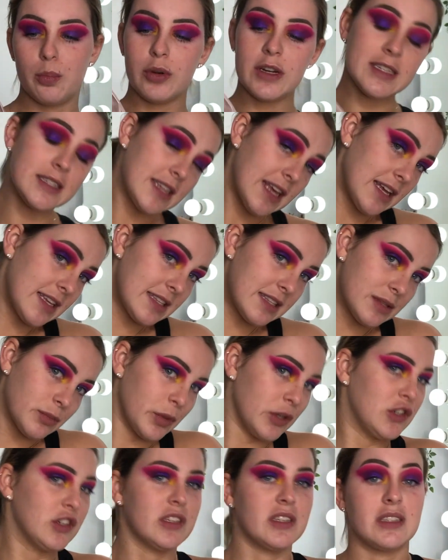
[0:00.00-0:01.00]
Princess,
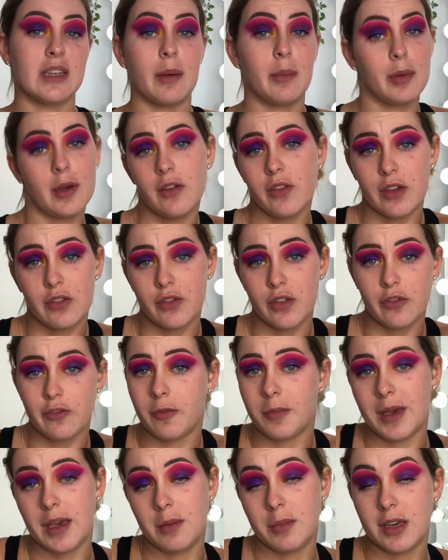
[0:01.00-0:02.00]
which is a perfect fit for
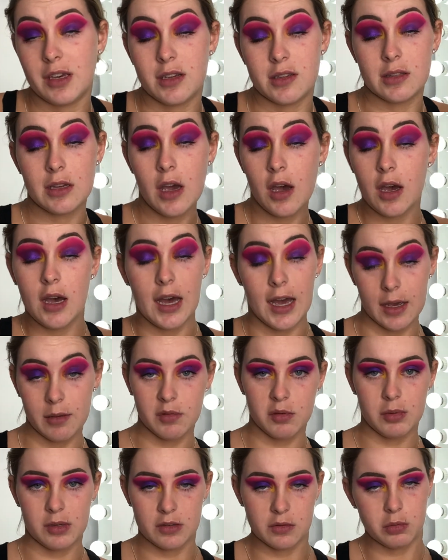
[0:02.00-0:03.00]
me because I am the
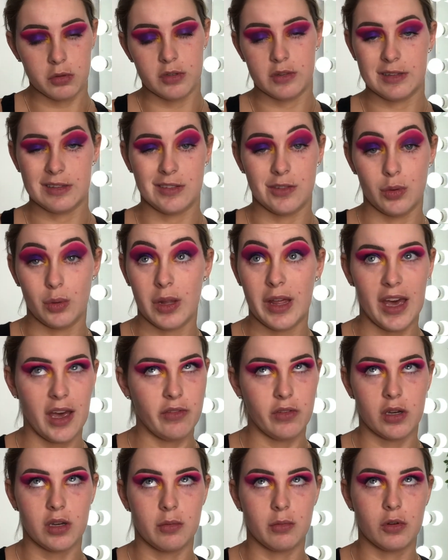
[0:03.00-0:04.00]
biggest princess you'll
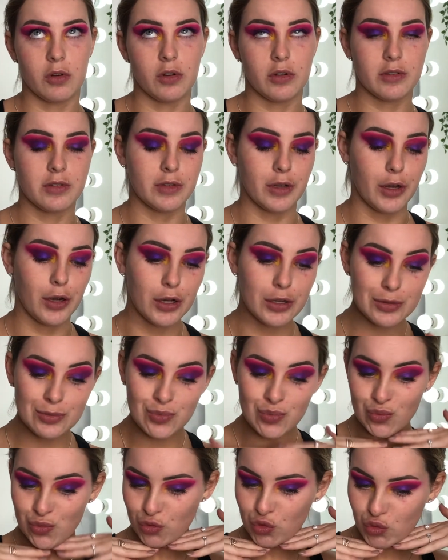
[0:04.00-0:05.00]
ever come across.
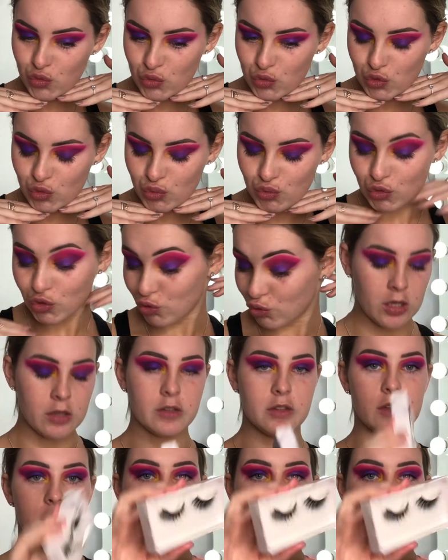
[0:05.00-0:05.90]
So